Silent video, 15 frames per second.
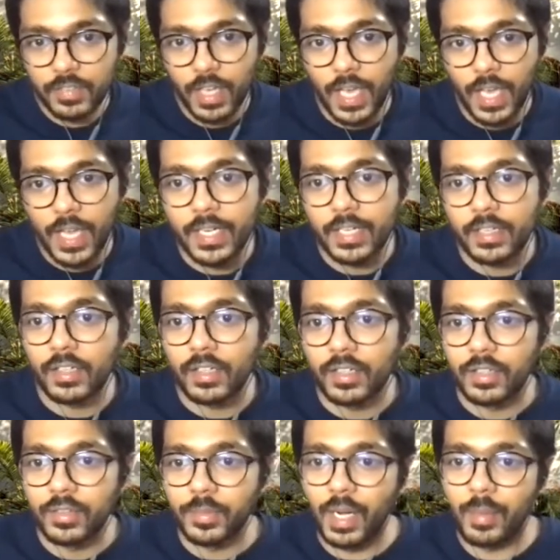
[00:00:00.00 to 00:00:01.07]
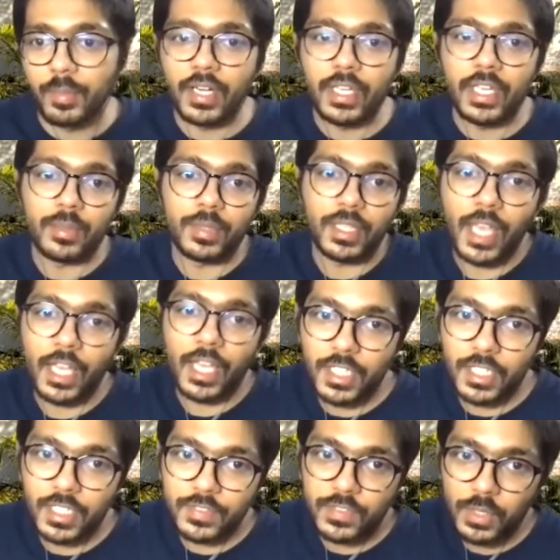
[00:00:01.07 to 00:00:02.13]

and when I'm running it with the cache directives,